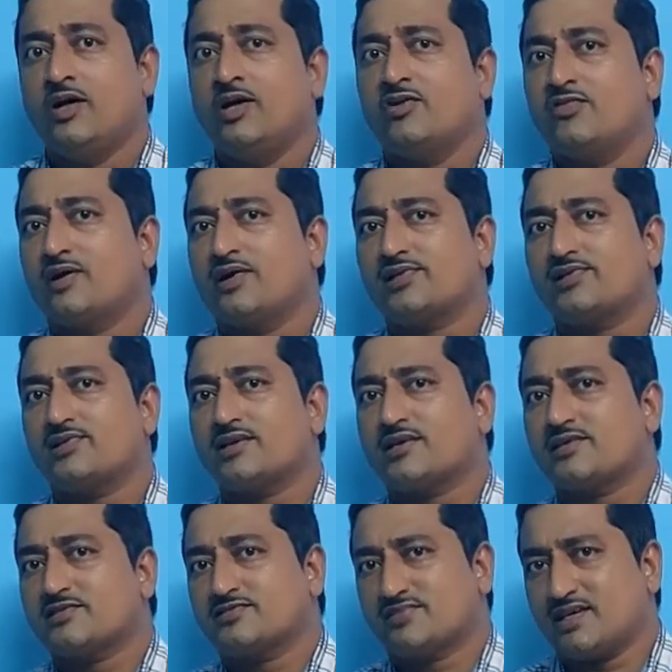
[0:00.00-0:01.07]
Whereas in case
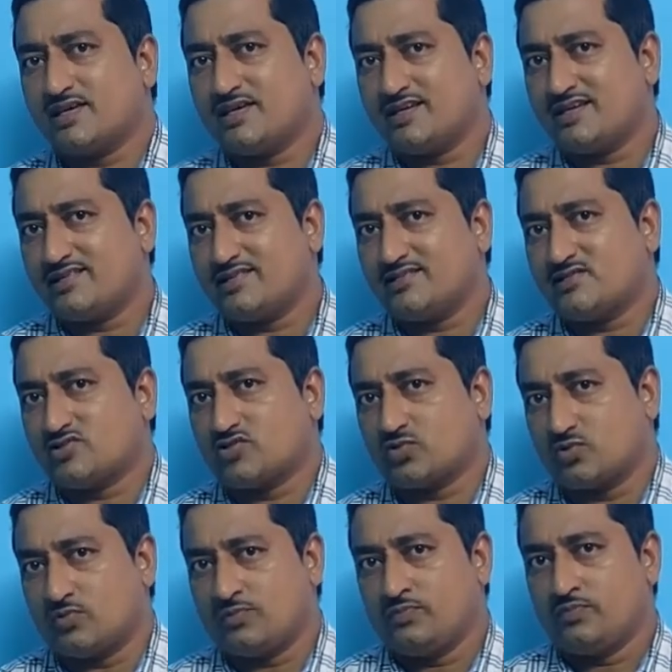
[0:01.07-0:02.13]
of said, it isn't
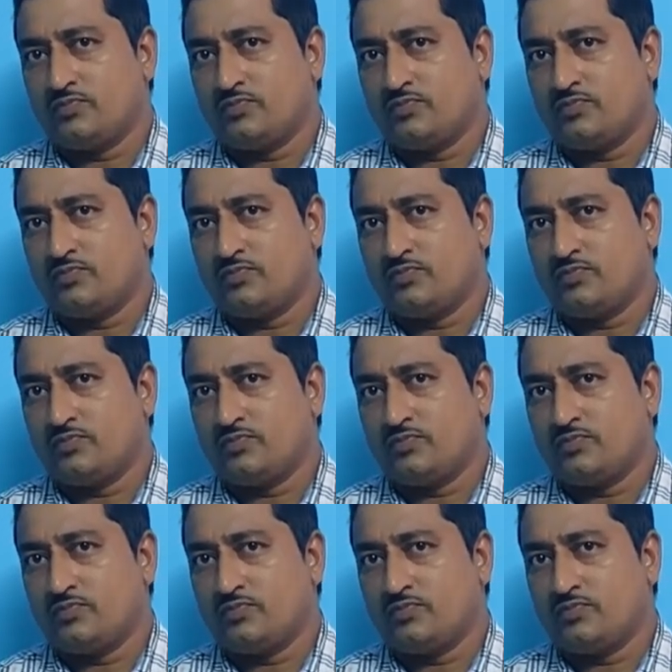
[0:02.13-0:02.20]
so.